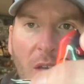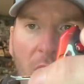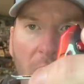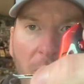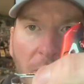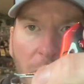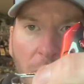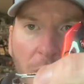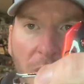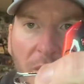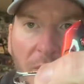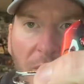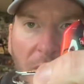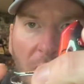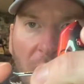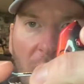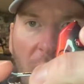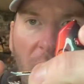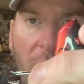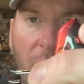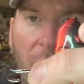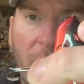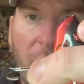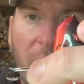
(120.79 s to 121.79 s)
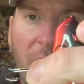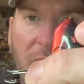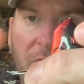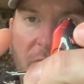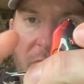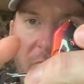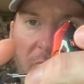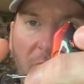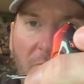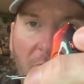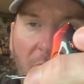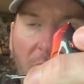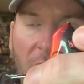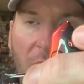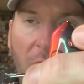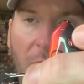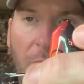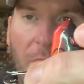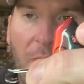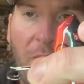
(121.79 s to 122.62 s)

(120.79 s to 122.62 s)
If you have a little bit sticking up,